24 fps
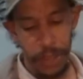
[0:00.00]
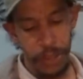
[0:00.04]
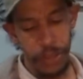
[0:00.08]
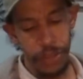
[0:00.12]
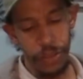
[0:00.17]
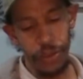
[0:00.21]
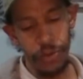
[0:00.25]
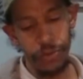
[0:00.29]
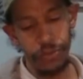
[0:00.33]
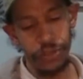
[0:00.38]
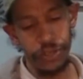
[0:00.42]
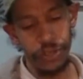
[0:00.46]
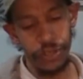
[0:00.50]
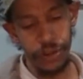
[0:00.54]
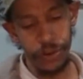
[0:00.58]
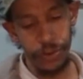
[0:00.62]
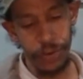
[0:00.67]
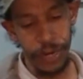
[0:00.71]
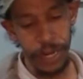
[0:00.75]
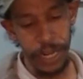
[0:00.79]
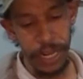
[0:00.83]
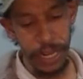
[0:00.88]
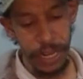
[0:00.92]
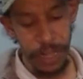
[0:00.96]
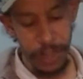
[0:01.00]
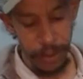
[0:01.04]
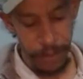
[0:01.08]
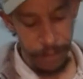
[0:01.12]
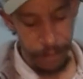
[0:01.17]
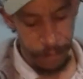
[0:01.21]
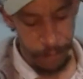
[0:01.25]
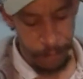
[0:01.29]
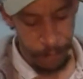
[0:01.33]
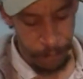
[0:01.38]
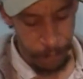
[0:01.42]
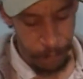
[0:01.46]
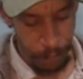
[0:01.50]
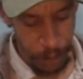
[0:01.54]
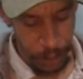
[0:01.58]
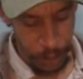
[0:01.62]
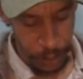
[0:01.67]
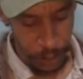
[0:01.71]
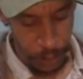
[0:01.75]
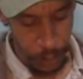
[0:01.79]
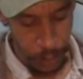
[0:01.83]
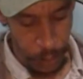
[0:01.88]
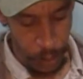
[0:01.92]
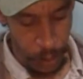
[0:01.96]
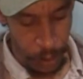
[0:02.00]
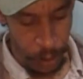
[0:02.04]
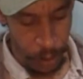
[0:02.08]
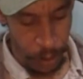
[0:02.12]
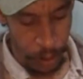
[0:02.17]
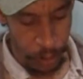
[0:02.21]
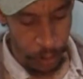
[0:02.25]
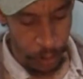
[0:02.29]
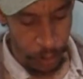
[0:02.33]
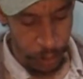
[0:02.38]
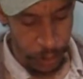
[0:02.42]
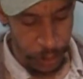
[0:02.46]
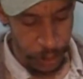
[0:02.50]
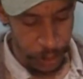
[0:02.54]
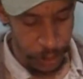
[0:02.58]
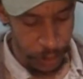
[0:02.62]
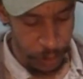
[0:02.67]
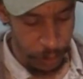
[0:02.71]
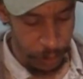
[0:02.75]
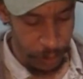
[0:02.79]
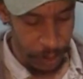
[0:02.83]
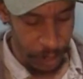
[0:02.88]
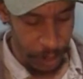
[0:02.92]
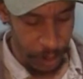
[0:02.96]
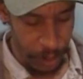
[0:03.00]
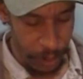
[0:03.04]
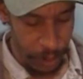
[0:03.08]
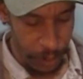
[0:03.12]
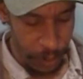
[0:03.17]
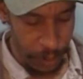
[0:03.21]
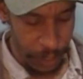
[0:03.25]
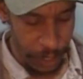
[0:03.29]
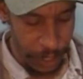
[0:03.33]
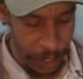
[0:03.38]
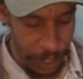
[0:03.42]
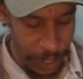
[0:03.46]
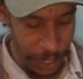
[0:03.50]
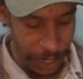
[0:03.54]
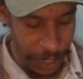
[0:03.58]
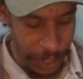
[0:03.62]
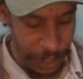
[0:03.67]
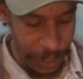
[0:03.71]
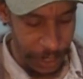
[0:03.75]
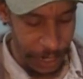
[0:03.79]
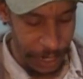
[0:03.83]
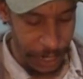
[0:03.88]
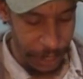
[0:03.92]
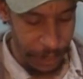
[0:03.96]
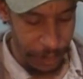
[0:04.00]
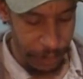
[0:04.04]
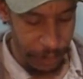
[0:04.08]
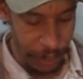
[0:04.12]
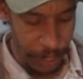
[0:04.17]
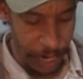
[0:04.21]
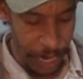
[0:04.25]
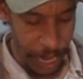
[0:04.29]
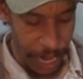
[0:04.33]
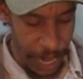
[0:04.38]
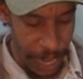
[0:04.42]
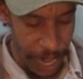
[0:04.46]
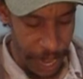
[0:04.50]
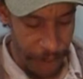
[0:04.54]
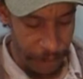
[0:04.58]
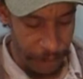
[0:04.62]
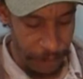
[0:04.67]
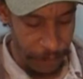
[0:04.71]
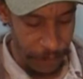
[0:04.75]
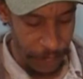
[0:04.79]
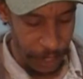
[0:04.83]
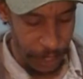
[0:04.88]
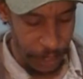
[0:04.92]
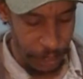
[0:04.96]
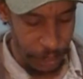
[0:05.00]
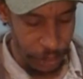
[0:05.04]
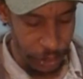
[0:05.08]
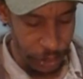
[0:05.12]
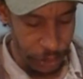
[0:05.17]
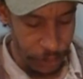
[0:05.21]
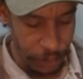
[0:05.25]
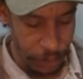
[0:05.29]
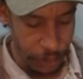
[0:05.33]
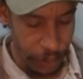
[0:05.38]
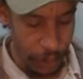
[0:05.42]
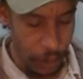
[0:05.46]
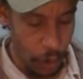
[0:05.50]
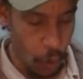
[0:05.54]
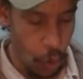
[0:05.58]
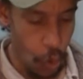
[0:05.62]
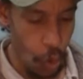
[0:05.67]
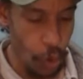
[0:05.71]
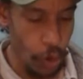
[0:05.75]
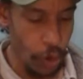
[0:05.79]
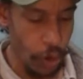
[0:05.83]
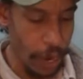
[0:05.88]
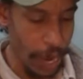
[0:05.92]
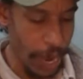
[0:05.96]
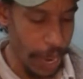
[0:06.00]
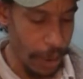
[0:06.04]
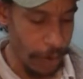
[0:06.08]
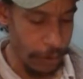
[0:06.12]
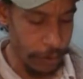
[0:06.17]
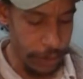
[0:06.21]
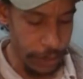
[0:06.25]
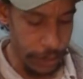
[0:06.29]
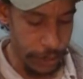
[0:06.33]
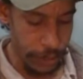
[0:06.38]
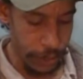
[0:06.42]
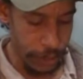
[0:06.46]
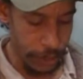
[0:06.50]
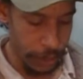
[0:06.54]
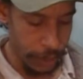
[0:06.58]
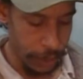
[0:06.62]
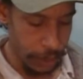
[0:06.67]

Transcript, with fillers: Yo-Zuri Freshwater Crystal Minnow. It is a 3.5-inch, 1/4 ounce